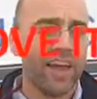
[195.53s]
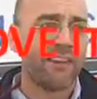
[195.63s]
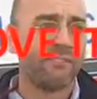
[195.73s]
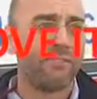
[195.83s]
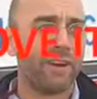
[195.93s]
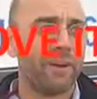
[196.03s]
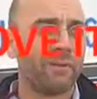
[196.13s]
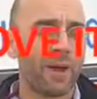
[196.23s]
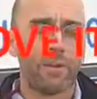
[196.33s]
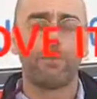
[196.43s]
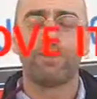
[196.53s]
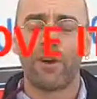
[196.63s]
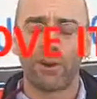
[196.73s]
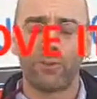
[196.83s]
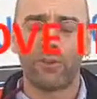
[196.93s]
have come up and
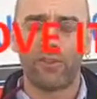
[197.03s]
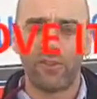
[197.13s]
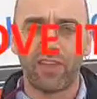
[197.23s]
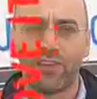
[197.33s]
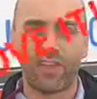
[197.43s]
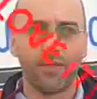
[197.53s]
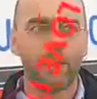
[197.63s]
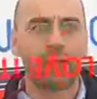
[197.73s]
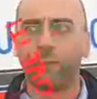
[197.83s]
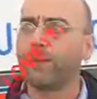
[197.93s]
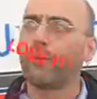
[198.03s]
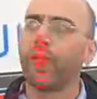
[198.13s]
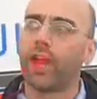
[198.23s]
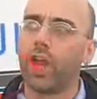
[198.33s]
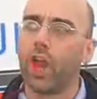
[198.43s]
talked to us and sent us emails. People
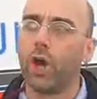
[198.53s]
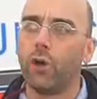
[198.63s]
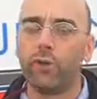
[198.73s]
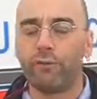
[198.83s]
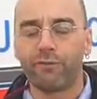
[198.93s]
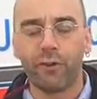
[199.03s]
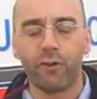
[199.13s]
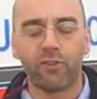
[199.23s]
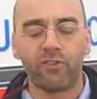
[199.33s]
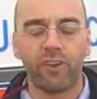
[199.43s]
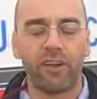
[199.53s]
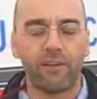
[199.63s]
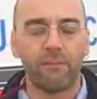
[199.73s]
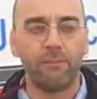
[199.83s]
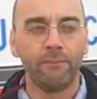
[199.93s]
that know folks
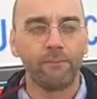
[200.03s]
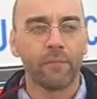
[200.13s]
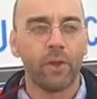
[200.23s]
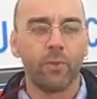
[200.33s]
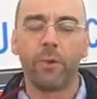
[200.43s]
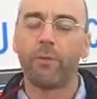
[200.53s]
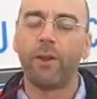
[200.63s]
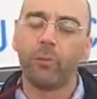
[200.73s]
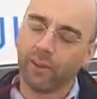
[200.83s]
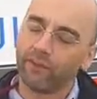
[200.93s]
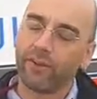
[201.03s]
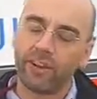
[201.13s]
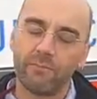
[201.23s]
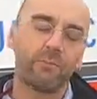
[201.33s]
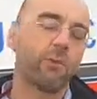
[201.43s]
who maybe don't live here
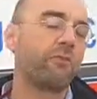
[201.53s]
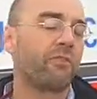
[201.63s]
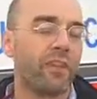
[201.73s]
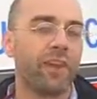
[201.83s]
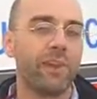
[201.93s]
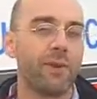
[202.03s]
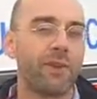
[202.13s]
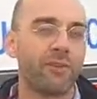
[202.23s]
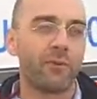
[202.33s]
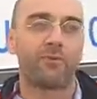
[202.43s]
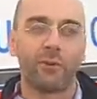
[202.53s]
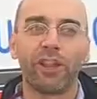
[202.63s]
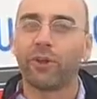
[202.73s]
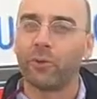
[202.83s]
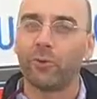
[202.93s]
anymore have sent emails. So it's
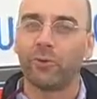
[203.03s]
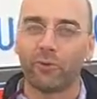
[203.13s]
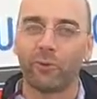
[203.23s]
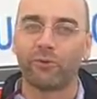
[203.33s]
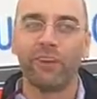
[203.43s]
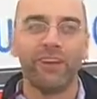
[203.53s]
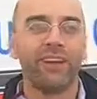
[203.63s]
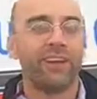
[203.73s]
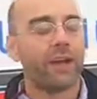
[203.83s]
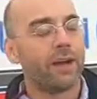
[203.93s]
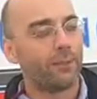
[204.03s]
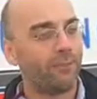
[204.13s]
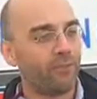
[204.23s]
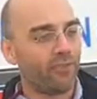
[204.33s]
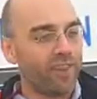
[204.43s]
really cool to sort of
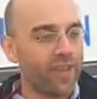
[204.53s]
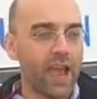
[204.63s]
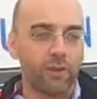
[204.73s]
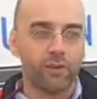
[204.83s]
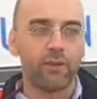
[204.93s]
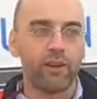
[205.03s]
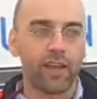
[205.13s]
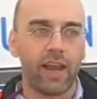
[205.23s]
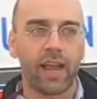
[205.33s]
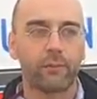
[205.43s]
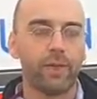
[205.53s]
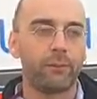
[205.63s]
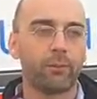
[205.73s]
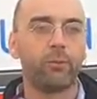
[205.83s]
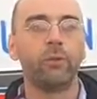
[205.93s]
see how you can connect
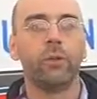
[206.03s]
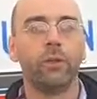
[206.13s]
people